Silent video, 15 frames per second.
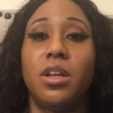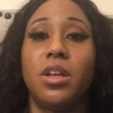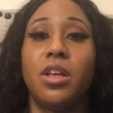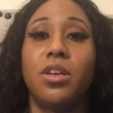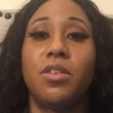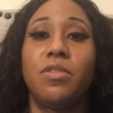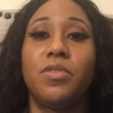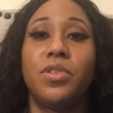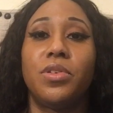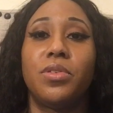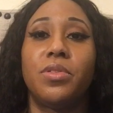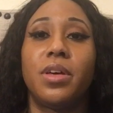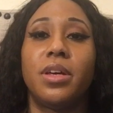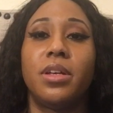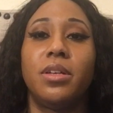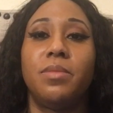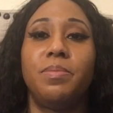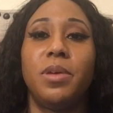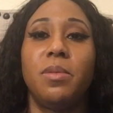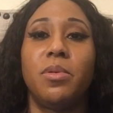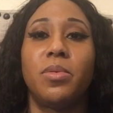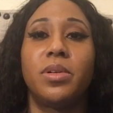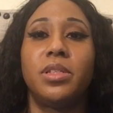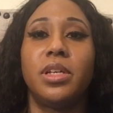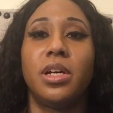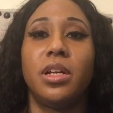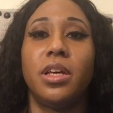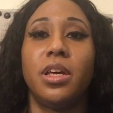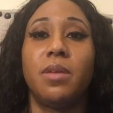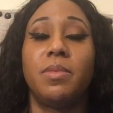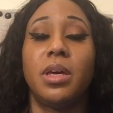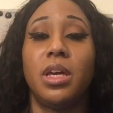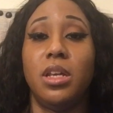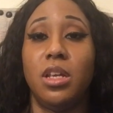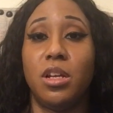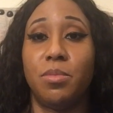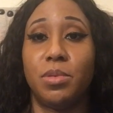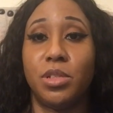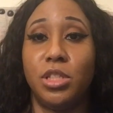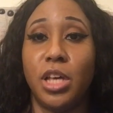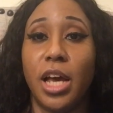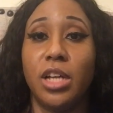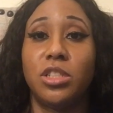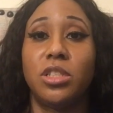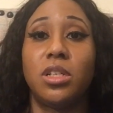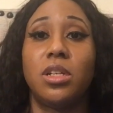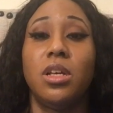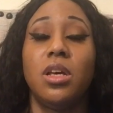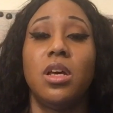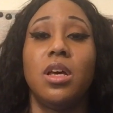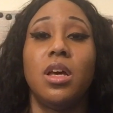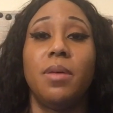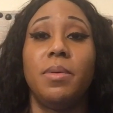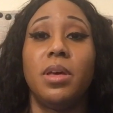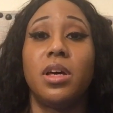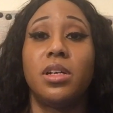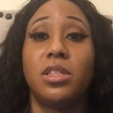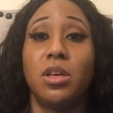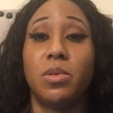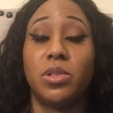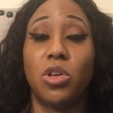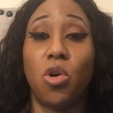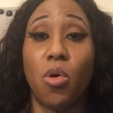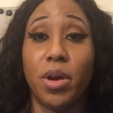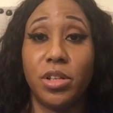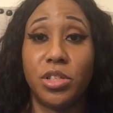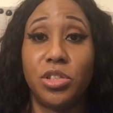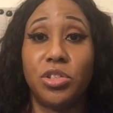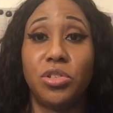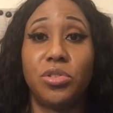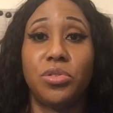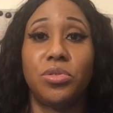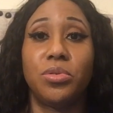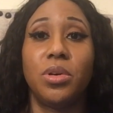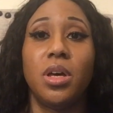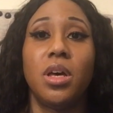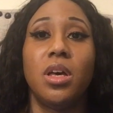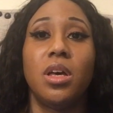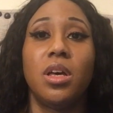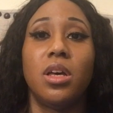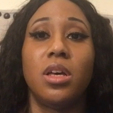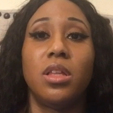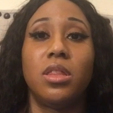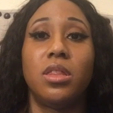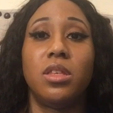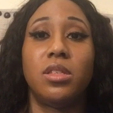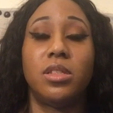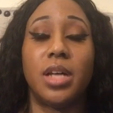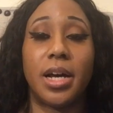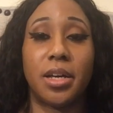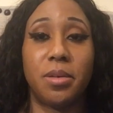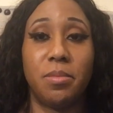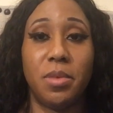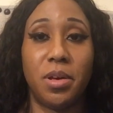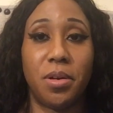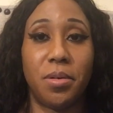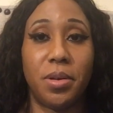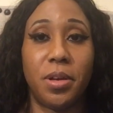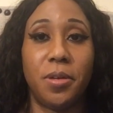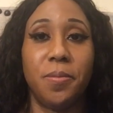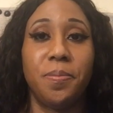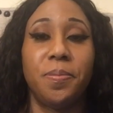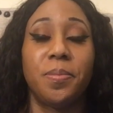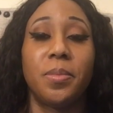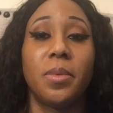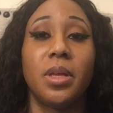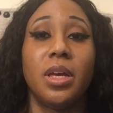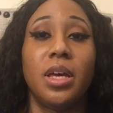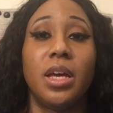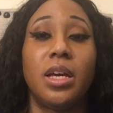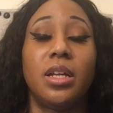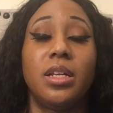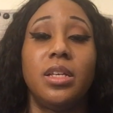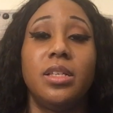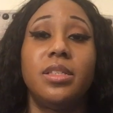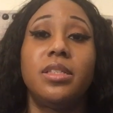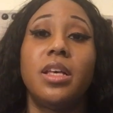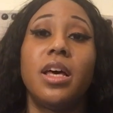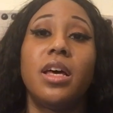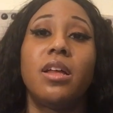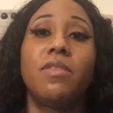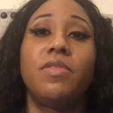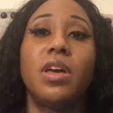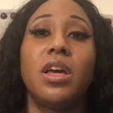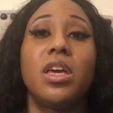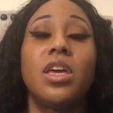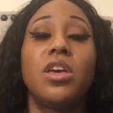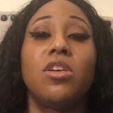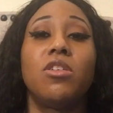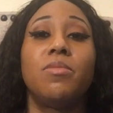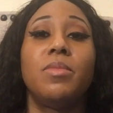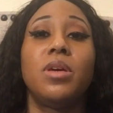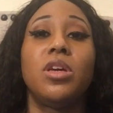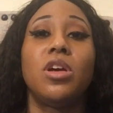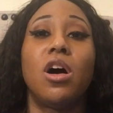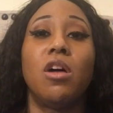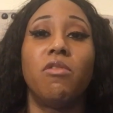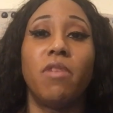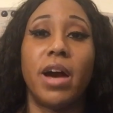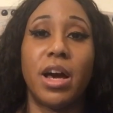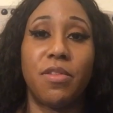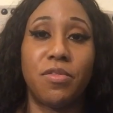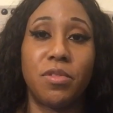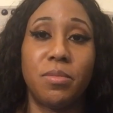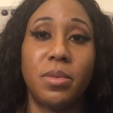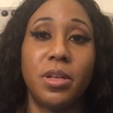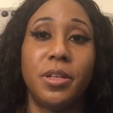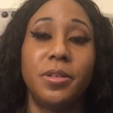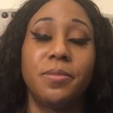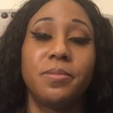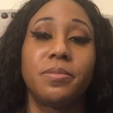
in an interview that people were telling him that he needed protection because he was going to do this documentary. And he said, if they kill me, y'all ride for me.